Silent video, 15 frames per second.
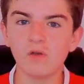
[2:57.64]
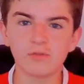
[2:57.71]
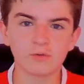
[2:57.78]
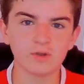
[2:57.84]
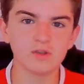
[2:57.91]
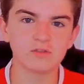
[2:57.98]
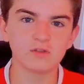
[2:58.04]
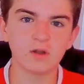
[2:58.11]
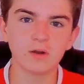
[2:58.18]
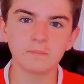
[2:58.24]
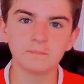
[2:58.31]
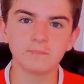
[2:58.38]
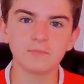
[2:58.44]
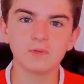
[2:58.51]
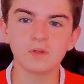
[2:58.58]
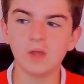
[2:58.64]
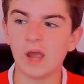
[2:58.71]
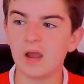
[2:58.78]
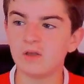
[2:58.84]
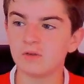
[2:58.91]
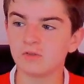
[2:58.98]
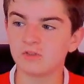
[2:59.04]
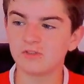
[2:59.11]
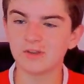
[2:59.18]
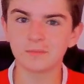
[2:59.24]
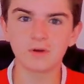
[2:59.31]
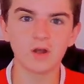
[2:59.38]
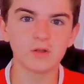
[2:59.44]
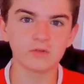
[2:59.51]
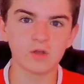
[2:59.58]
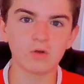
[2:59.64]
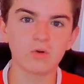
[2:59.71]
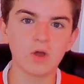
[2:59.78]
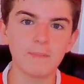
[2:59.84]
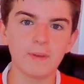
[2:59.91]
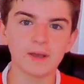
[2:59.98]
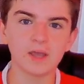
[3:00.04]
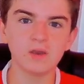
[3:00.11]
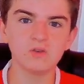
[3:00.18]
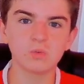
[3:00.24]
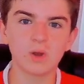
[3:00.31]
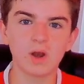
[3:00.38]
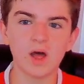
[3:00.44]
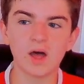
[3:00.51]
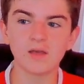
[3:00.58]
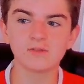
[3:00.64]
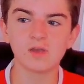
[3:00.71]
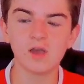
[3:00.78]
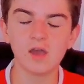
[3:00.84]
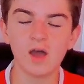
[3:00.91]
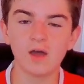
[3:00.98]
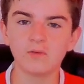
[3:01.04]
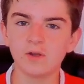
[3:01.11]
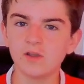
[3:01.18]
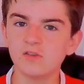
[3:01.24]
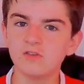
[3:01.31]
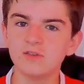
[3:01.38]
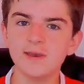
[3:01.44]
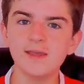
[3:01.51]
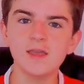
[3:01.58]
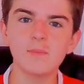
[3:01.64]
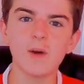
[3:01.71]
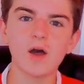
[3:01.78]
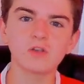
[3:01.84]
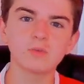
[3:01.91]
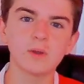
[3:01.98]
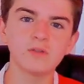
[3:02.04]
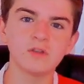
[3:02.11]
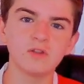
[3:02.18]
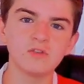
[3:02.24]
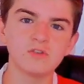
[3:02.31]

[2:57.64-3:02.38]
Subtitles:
the restart, Sigma Lions got right back into it as a very sneaky pass went into